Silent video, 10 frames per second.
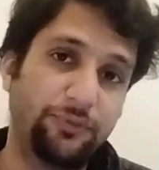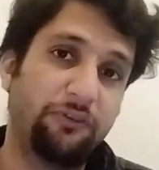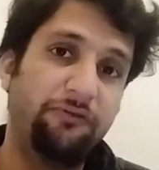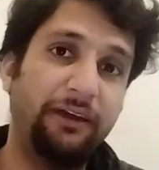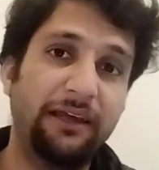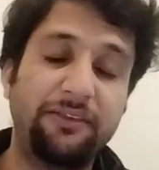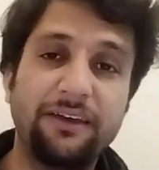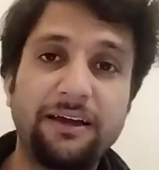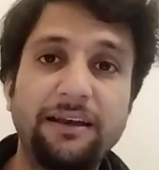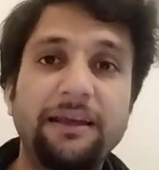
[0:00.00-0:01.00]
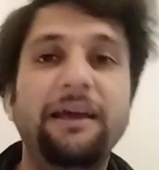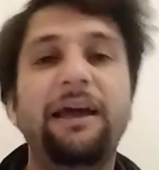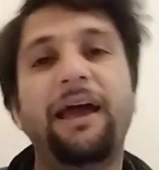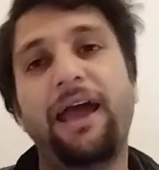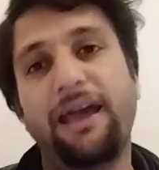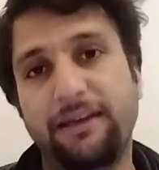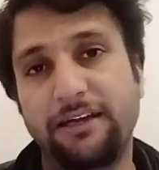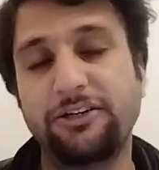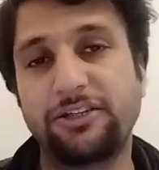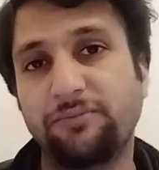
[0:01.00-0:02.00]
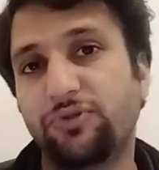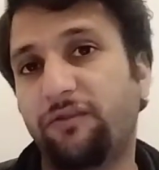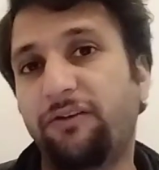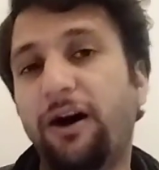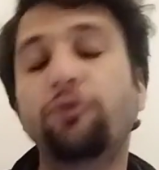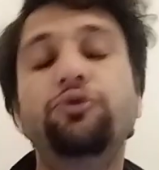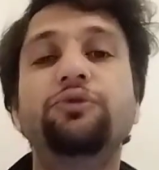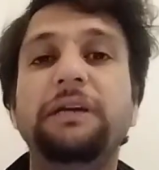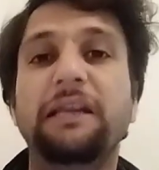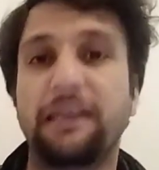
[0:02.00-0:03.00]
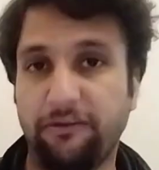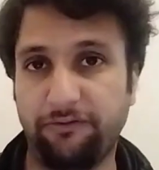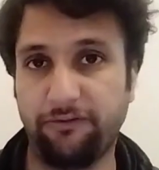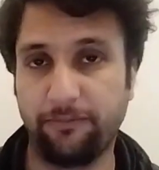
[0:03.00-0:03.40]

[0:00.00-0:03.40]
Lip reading: of ethical, and in terms of how do they live.